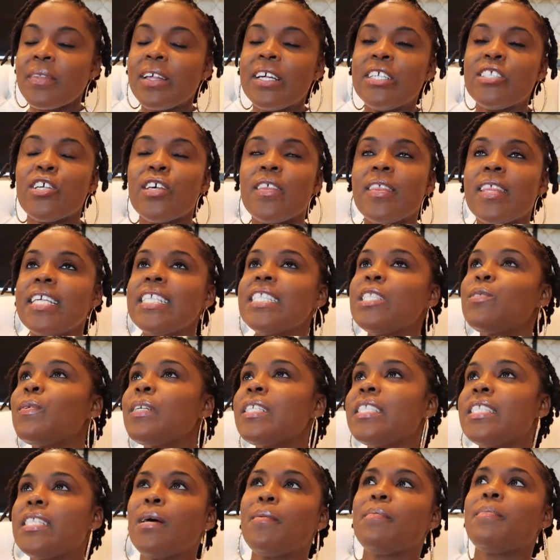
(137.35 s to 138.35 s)
So this
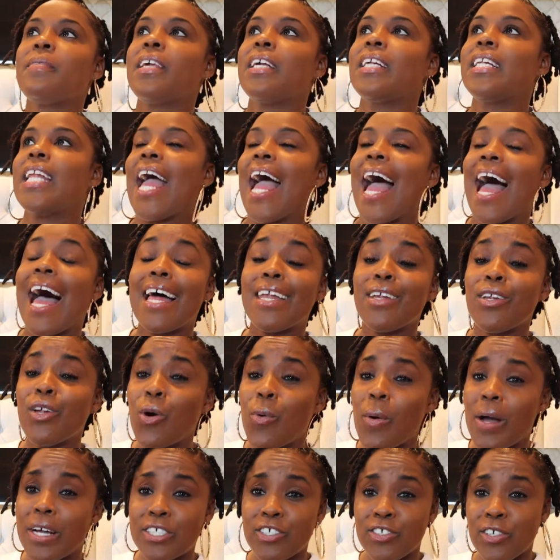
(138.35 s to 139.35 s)
was something that I
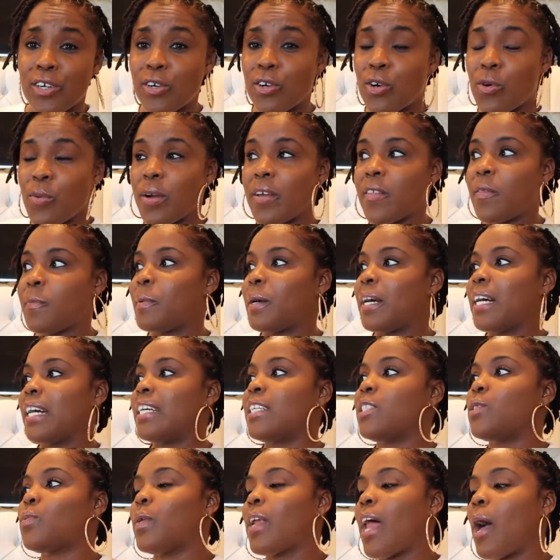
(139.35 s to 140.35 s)
know I struggle with
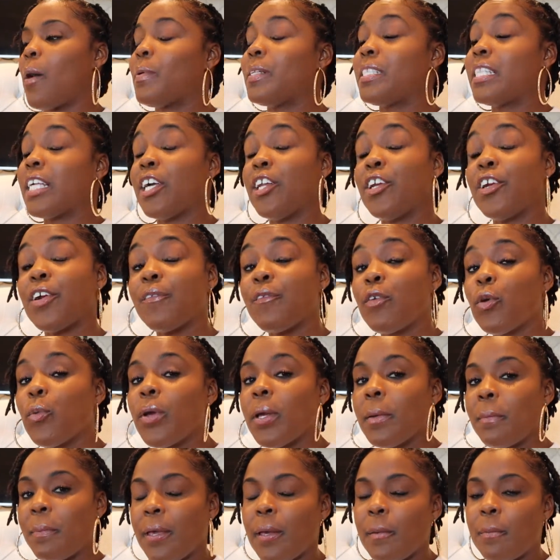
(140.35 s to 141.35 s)
because when I was
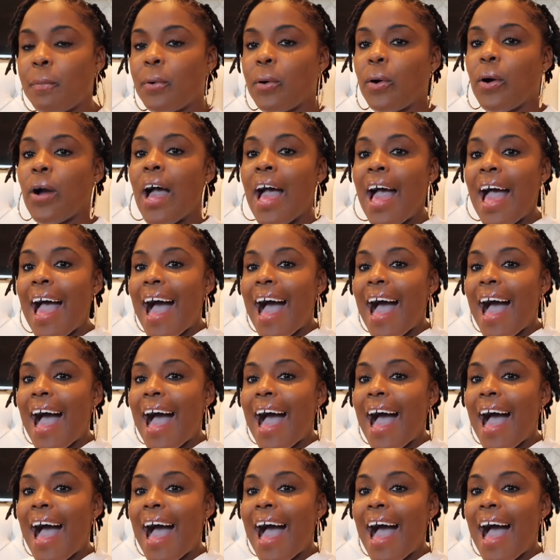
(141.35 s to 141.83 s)
interviewing people,